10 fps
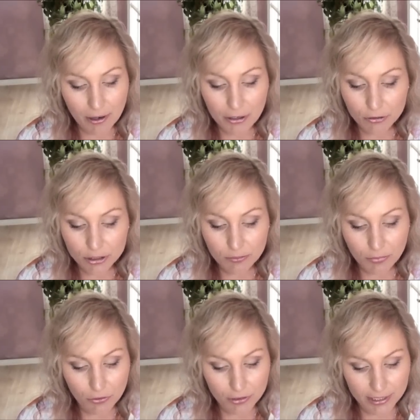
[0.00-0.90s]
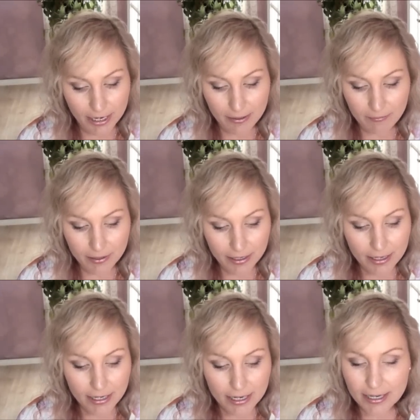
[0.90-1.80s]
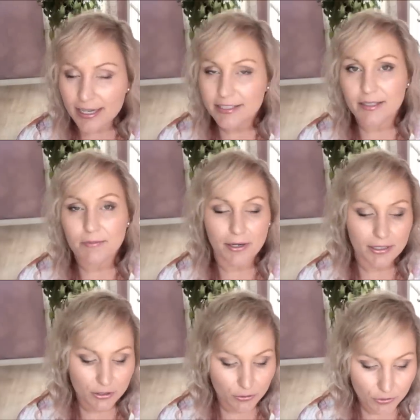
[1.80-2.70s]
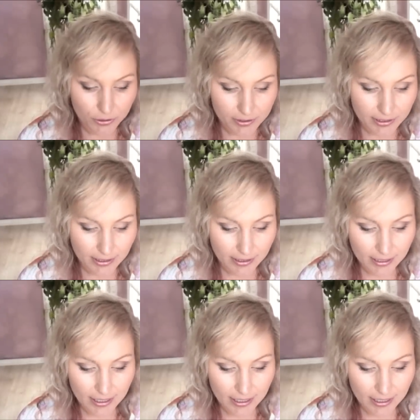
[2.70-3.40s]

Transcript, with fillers: by your support team, connected by Source.